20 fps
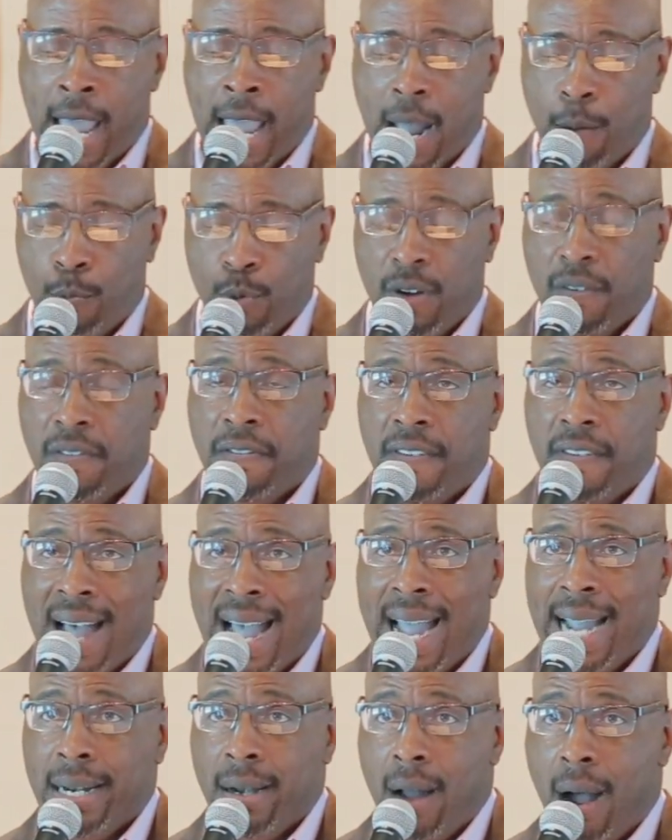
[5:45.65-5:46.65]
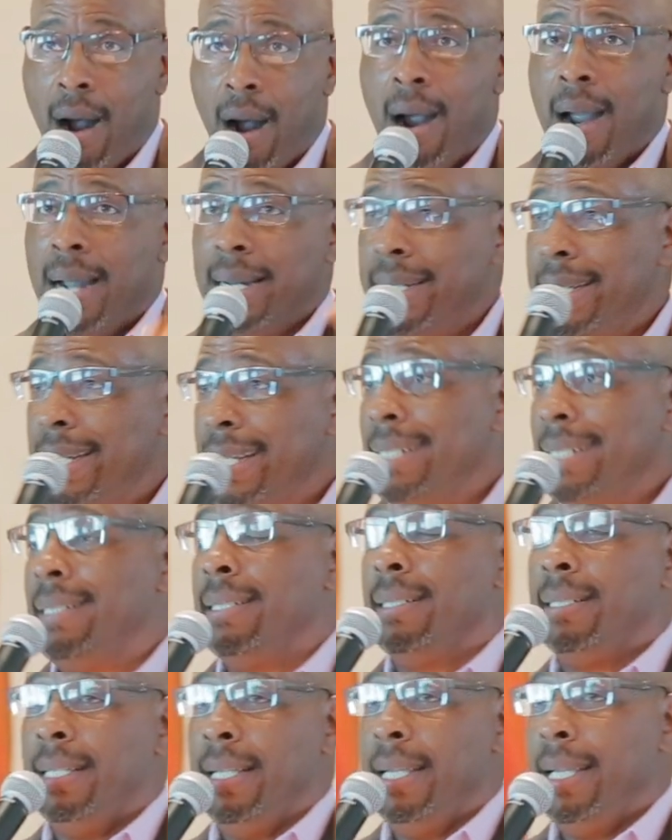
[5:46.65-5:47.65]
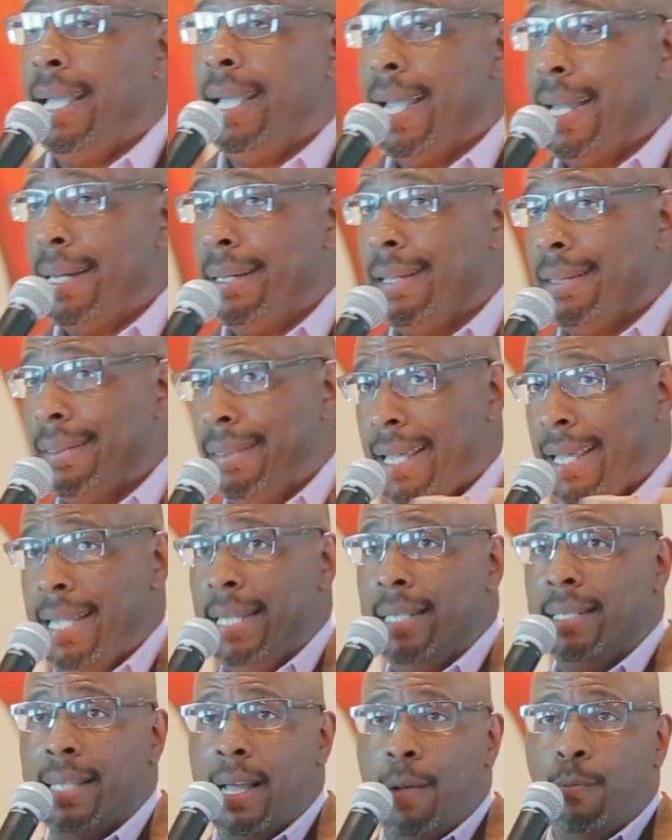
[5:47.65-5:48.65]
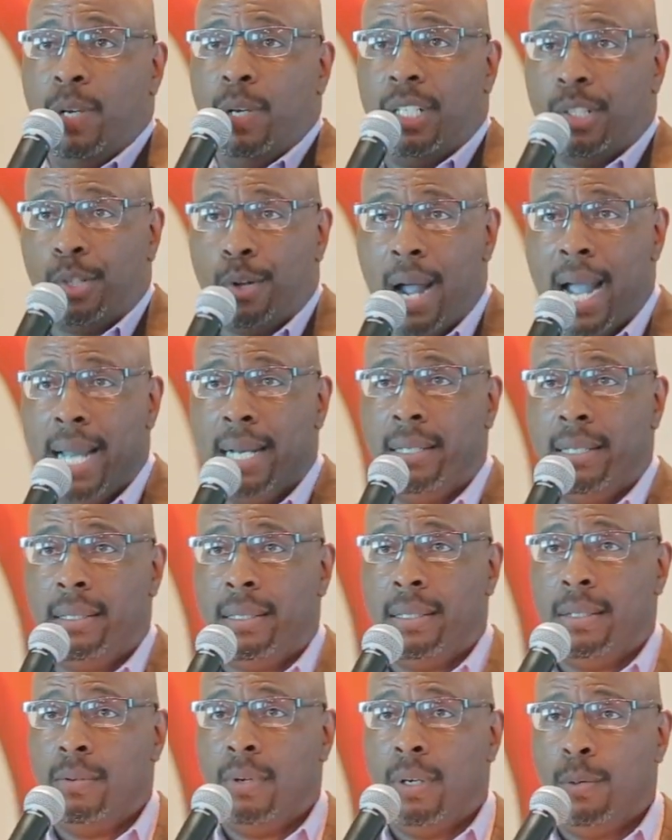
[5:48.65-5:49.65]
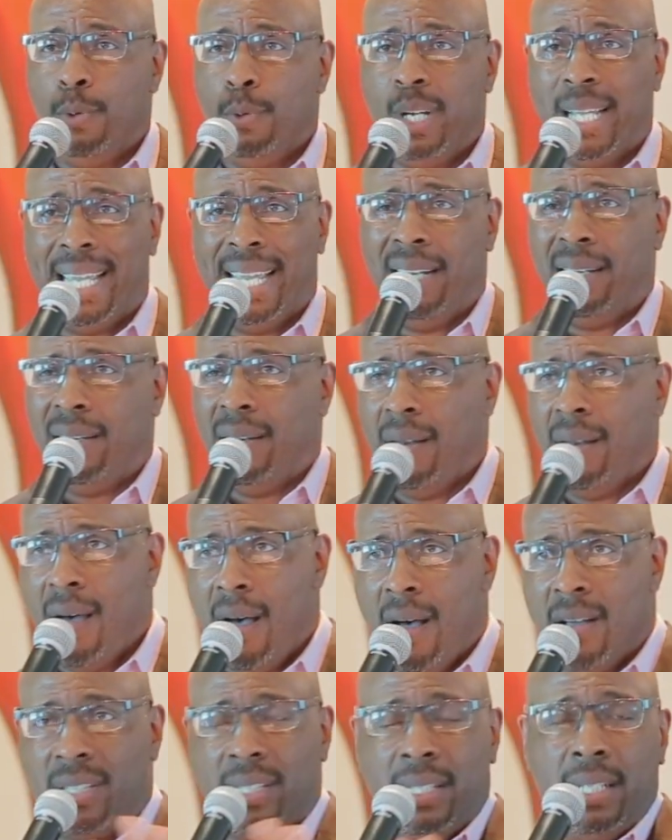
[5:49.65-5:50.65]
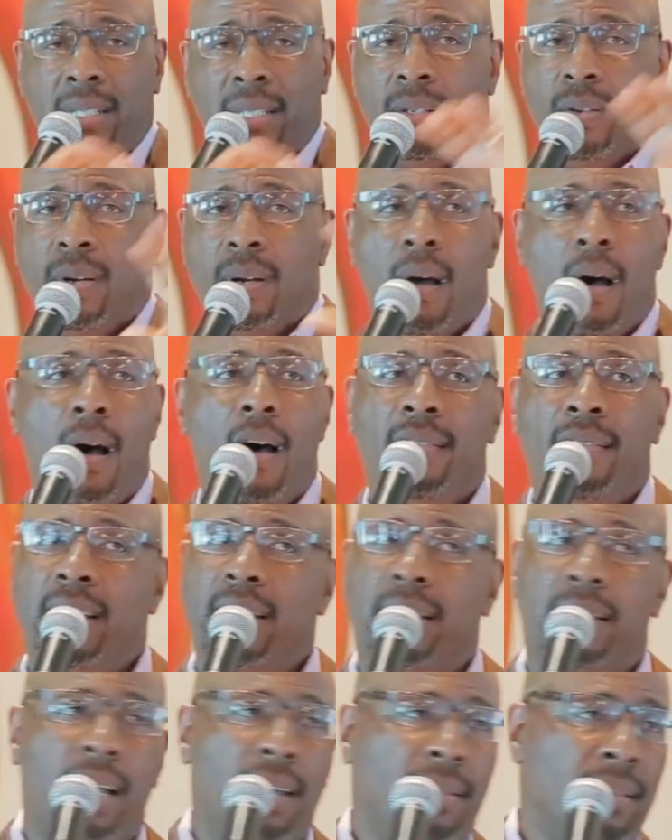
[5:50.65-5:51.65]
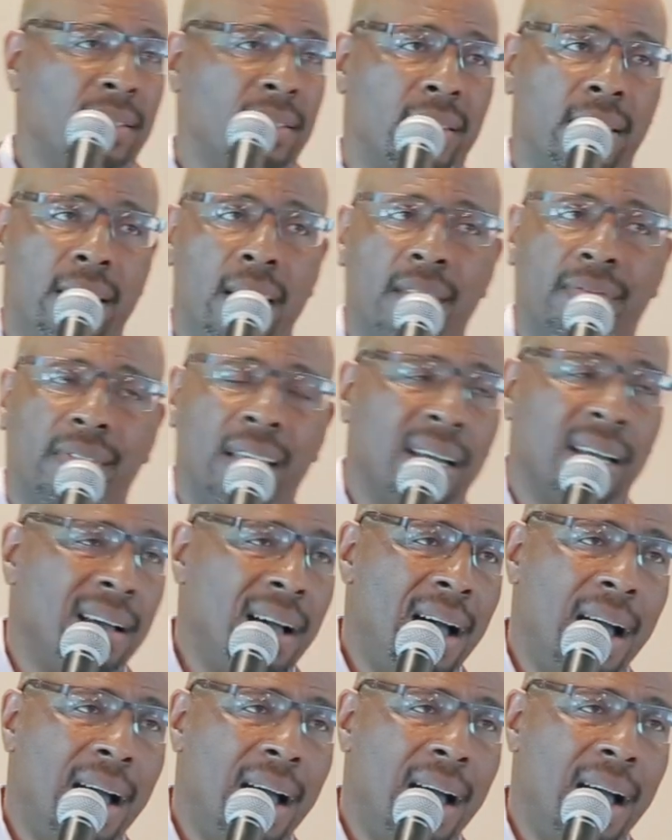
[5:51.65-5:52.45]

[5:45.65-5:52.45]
And we'll find our identity in the things that we try to do, and we'll get lost in doing all this other stuff that